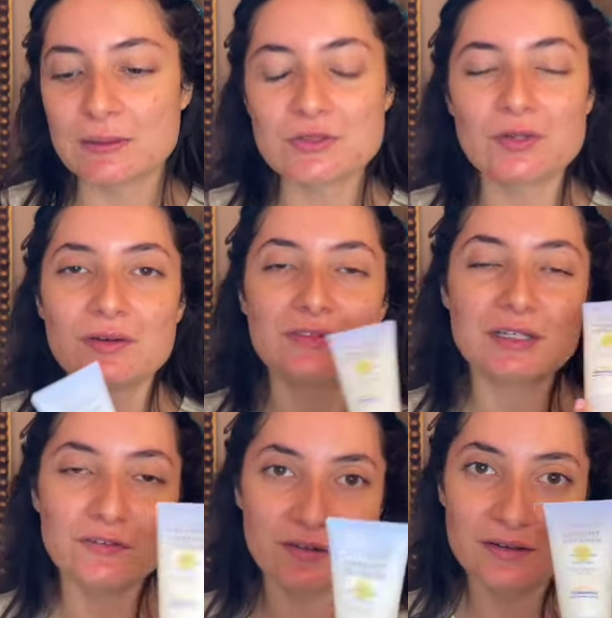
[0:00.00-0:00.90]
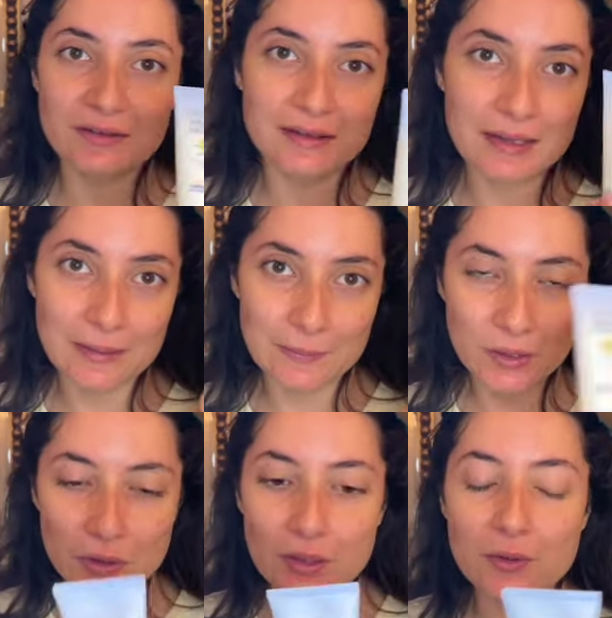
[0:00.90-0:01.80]
so they've definitely come a
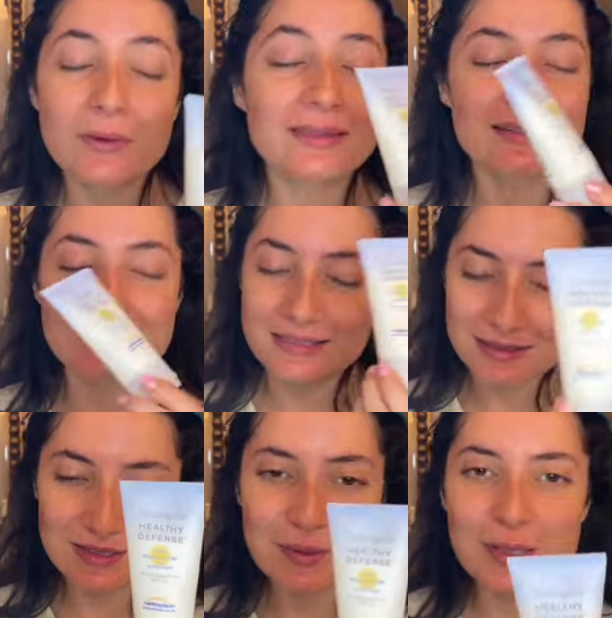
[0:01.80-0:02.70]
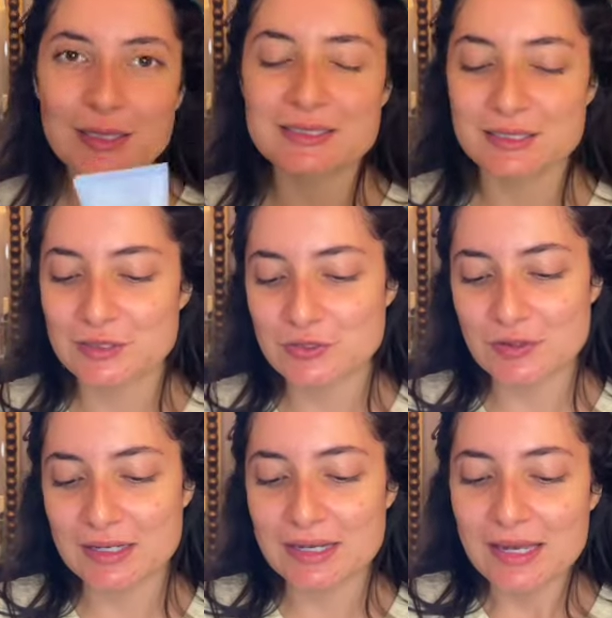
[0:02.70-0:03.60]
long way. This does smell like
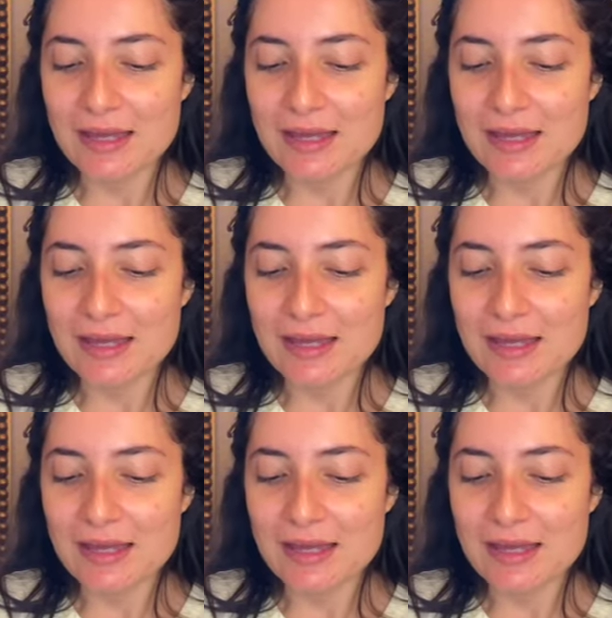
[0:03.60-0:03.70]
sunscreen.